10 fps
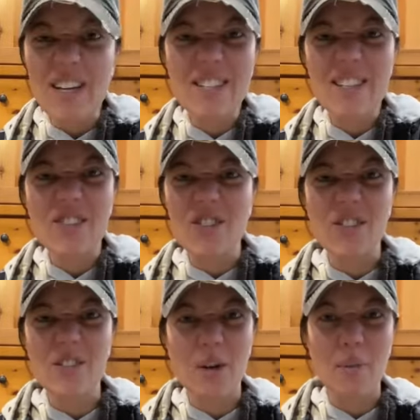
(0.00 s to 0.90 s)
isn't
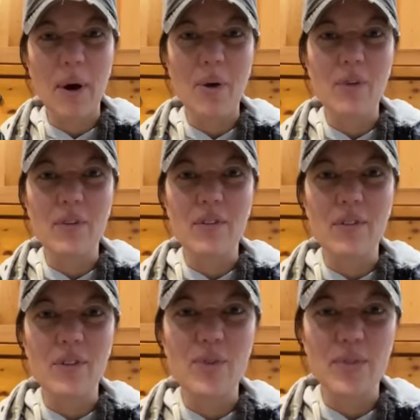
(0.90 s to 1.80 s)
just about
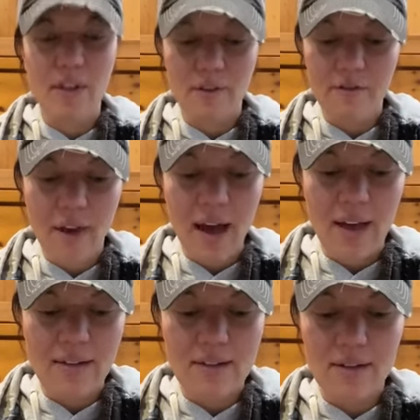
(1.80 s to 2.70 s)
losing
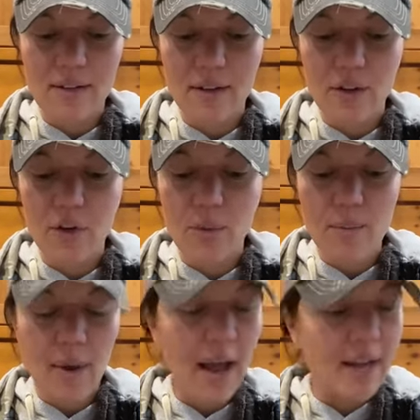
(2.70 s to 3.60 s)
fat. Your
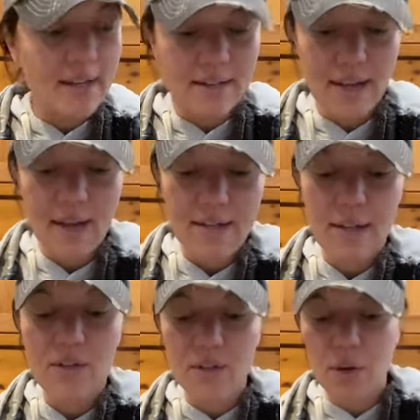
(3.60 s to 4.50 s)
mindset
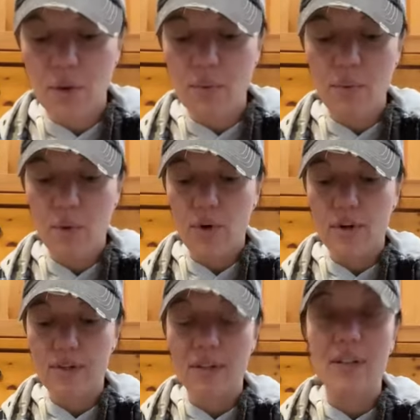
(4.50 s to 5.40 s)
is so
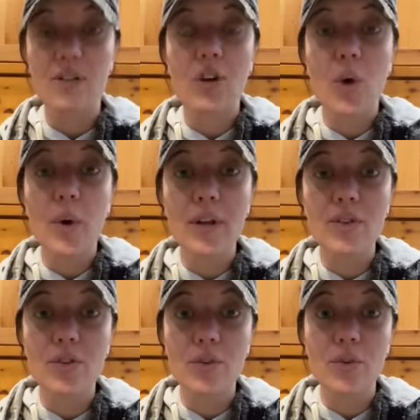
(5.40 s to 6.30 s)
important, and it's going
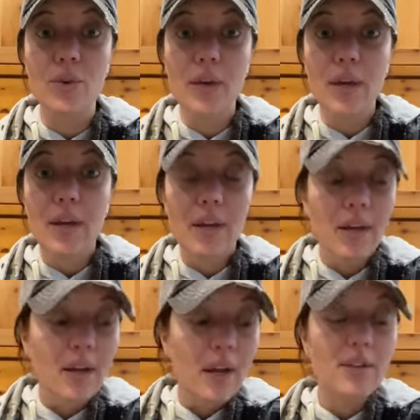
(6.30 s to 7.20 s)

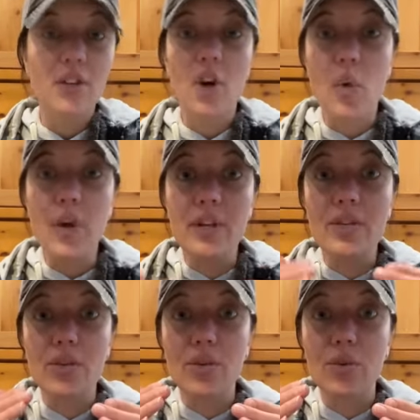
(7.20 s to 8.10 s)

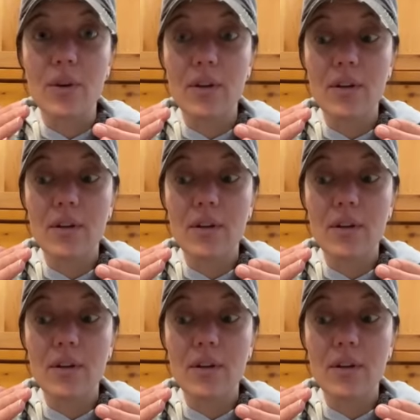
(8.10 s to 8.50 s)
to